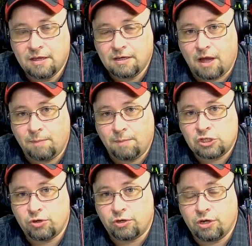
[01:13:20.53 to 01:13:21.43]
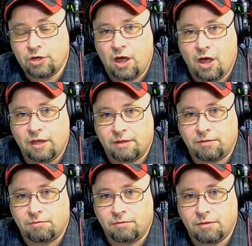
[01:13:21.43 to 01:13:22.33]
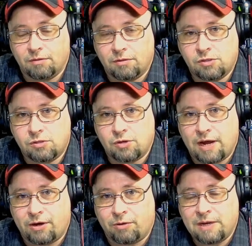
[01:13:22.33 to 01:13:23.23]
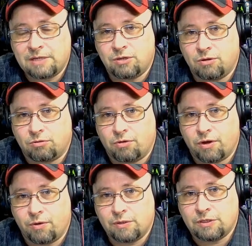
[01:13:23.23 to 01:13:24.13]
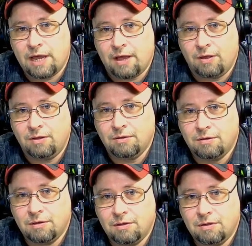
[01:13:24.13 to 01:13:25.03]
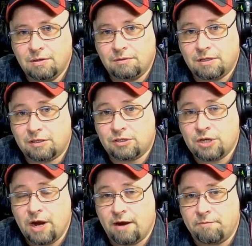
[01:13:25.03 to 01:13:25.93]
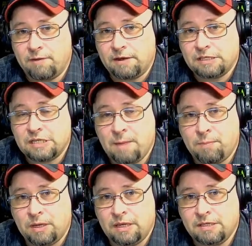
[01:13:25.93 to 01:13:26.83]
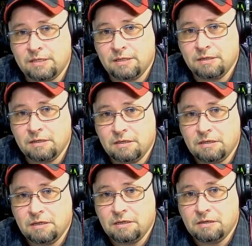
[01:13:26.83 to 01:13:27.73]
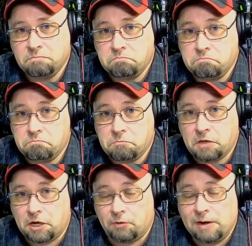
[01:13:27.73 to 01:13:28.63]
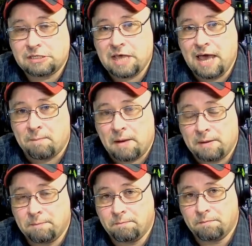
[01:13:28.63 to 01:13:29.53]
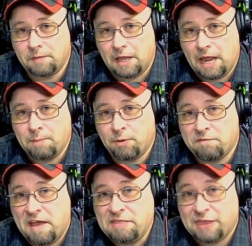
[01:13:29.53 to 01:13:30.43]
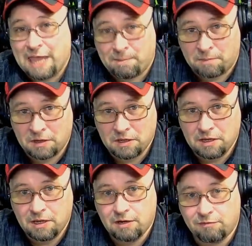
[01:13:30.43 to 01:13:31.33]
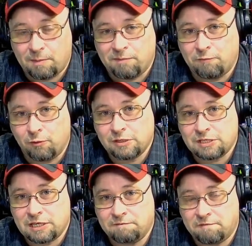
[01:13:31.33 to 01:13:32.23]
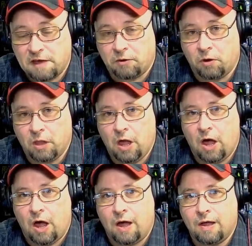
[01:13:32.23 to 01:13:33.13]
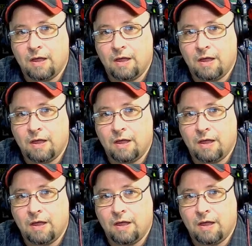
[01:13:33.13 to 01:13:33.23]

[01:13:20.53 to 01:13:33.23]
come and shoot your dog and try to arrest you to throw you in jail, that the sheriff and his deputies can arrest them and prevent them from enforcing federal law.